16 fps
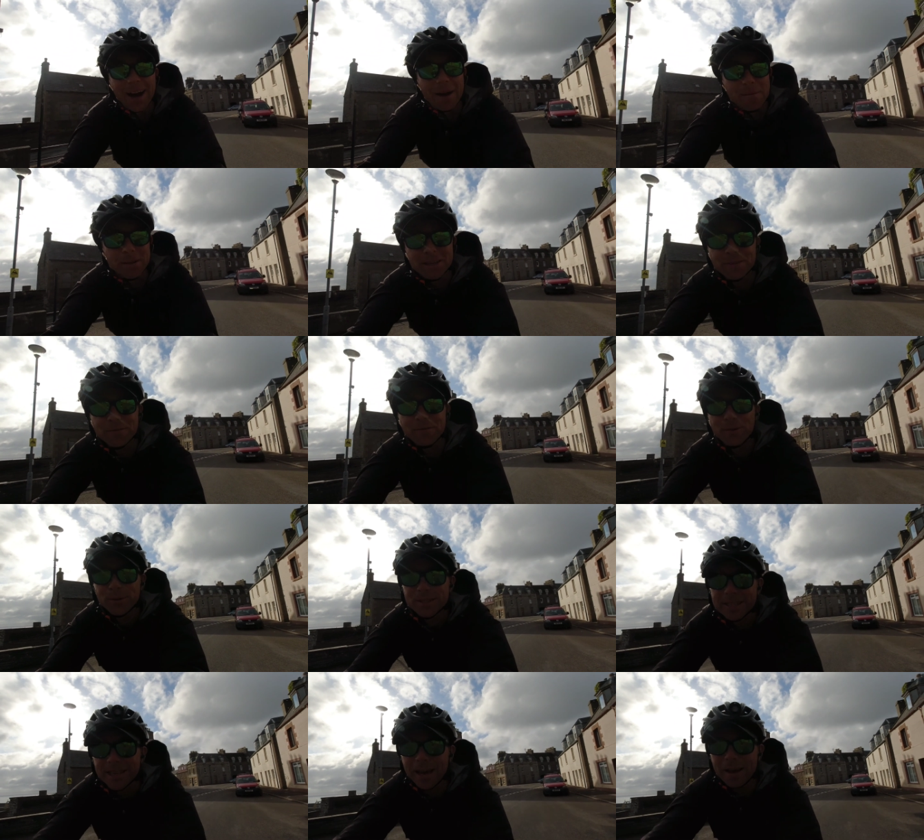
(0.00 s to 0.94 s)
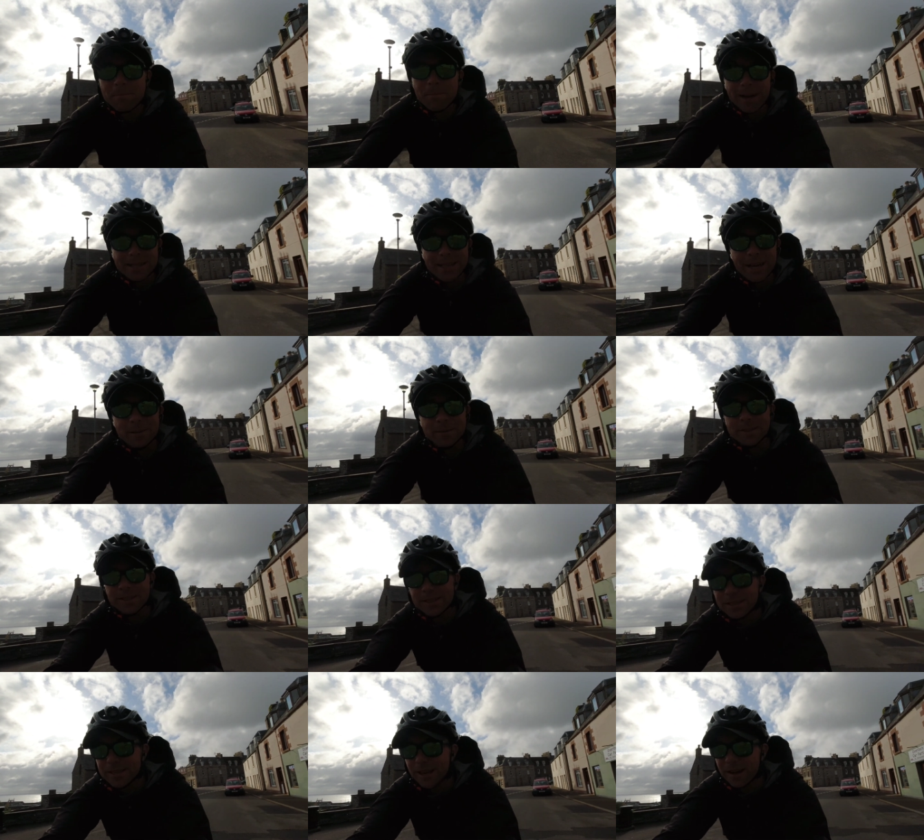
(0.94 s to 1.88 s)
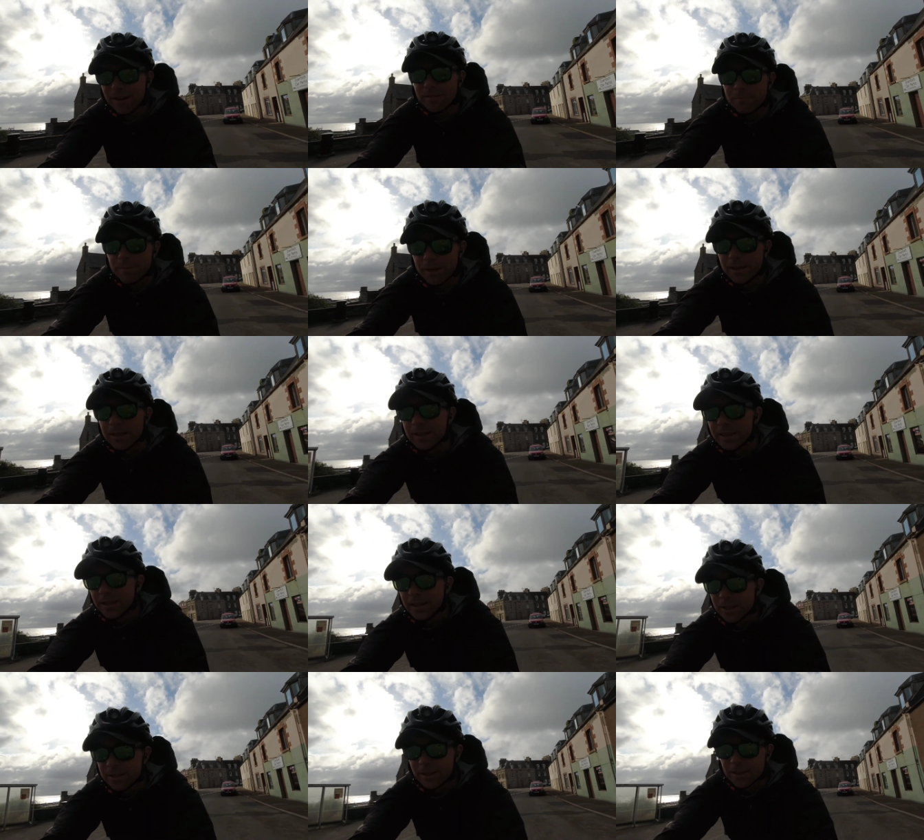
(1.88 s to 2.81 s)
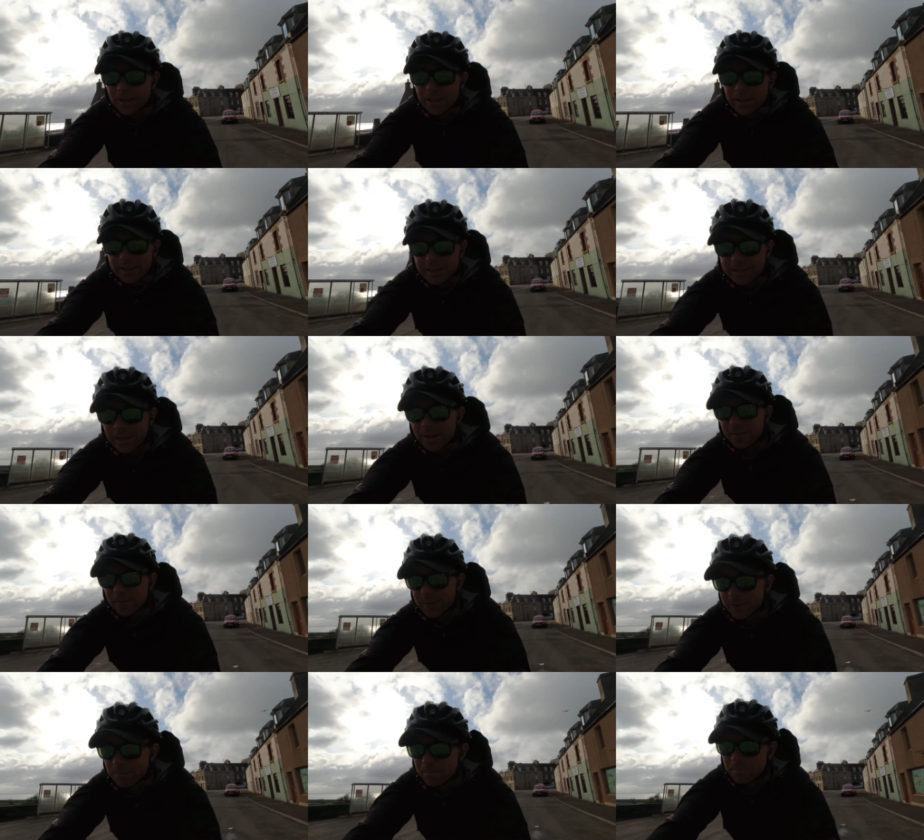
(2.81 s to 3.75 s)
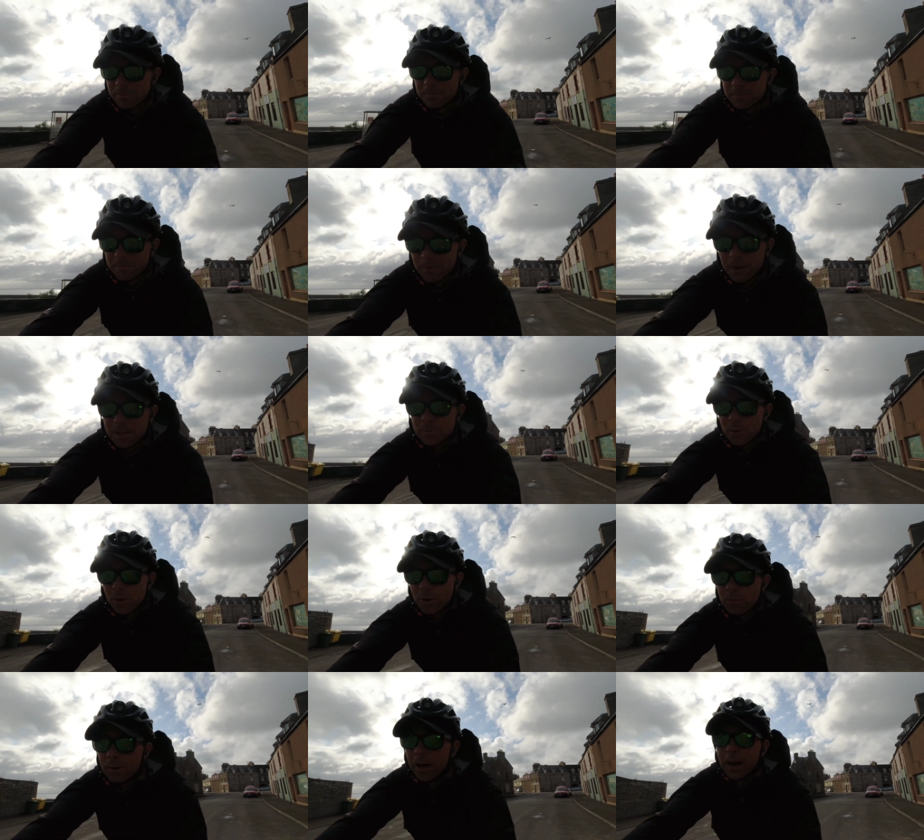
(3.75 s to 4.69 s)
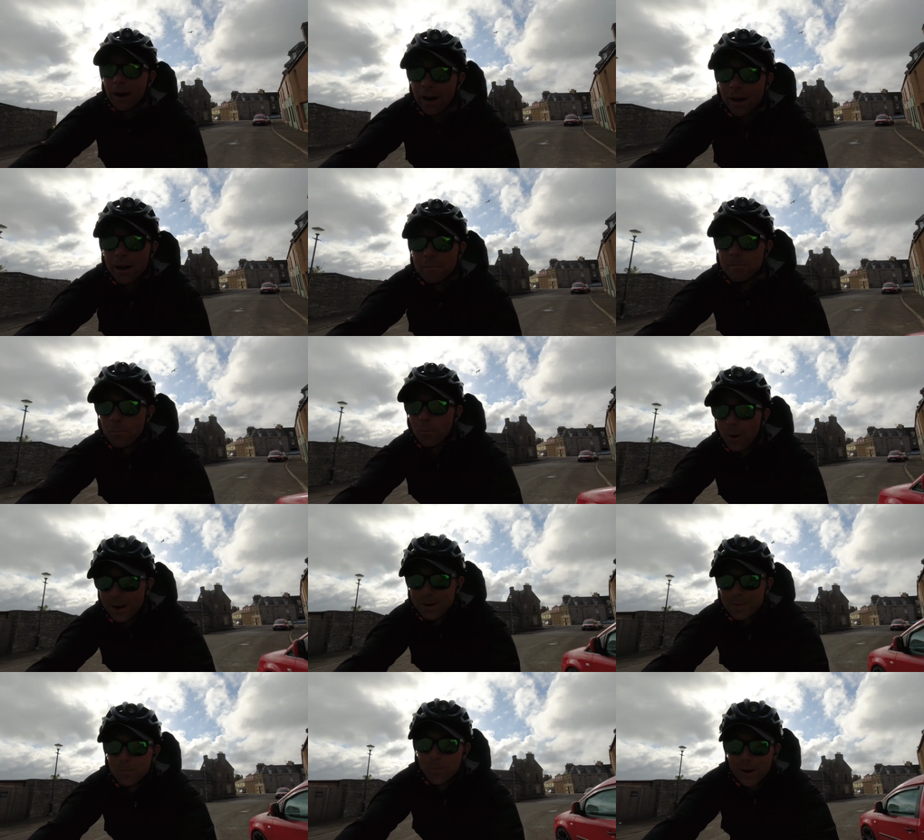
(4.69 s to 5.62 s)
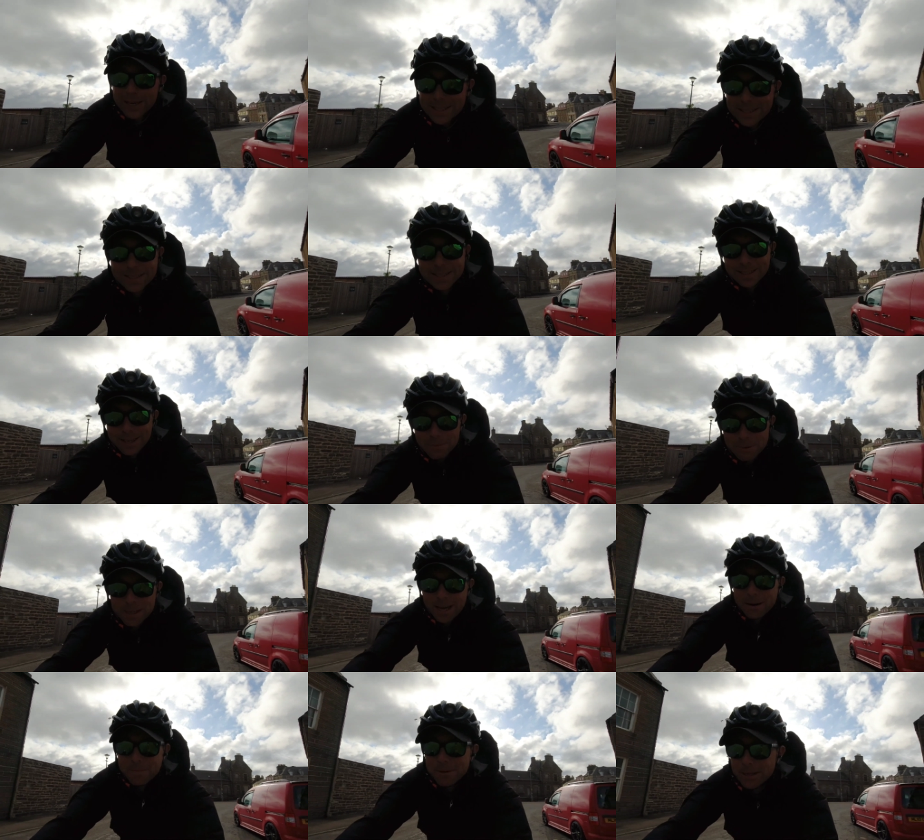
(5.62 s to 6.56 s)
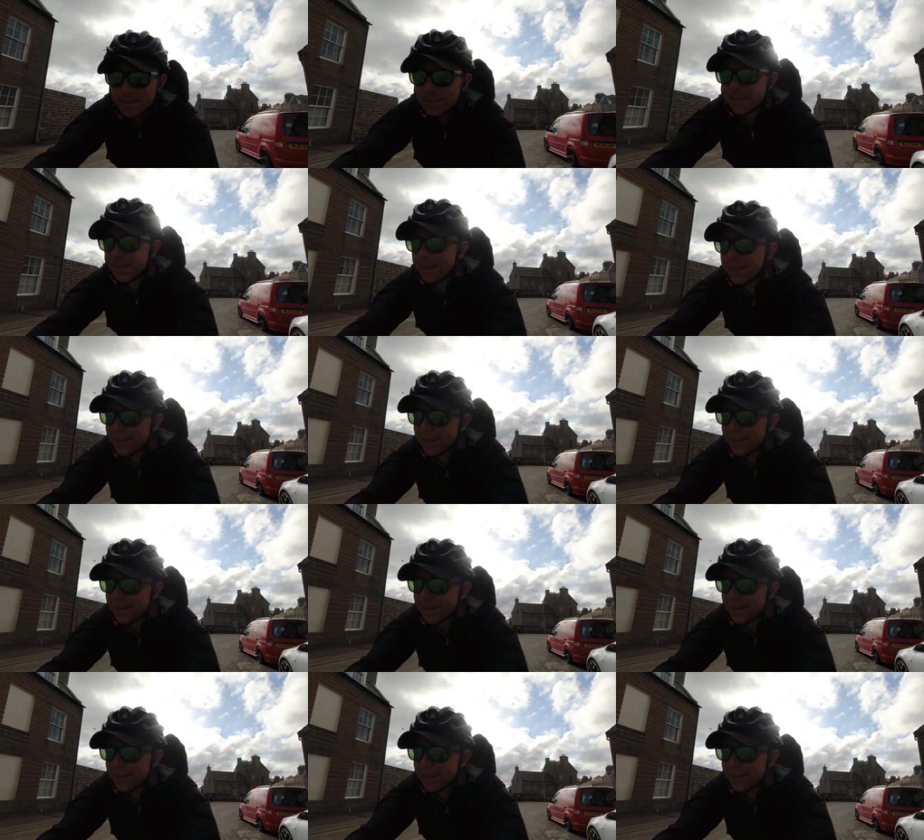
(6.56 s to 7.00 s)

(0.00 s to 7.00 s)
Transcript: I'm looking forward to getting back down to the south, but not that the south is much warmer. I'm, when, when is the summer coming?